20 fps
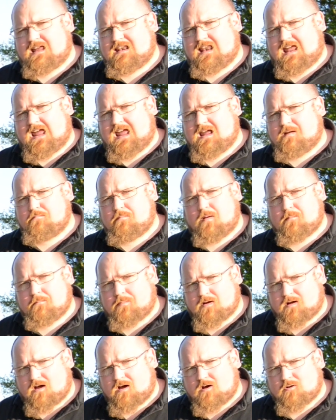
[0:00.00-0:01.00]
in a
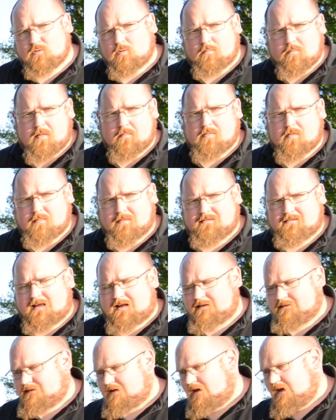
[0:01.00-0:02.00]
bumper guard or bumper
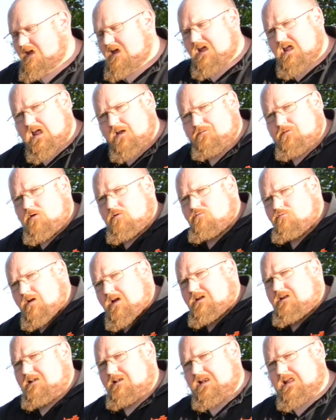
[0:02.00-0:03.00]
protector if you're
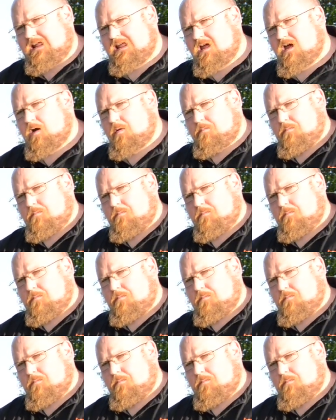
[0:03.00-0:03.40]
regularly